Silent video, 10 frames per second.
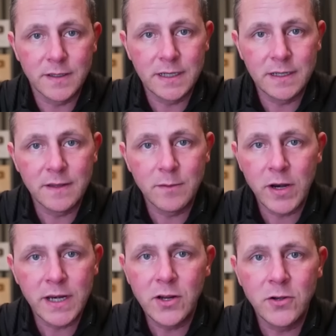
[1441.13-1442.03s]
And the
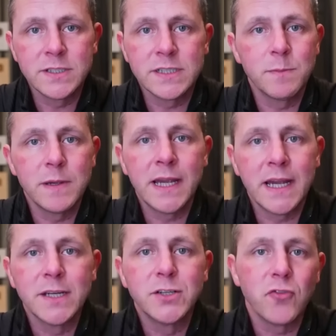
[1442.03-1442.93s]
brain knows it's being
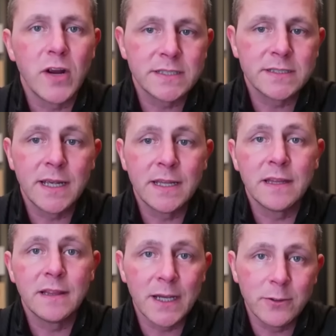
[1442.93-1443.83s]
addressed and
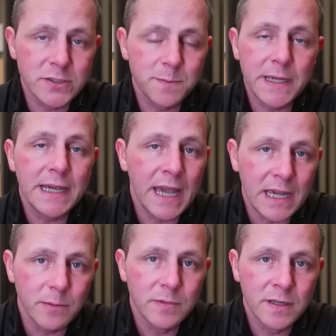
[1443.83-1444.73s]
the language is being
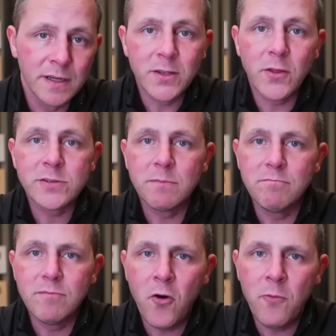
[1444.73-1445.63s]
aimed. So there's a
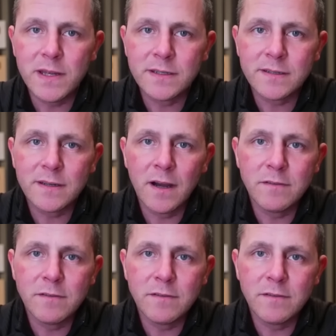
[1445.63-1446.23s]
moment of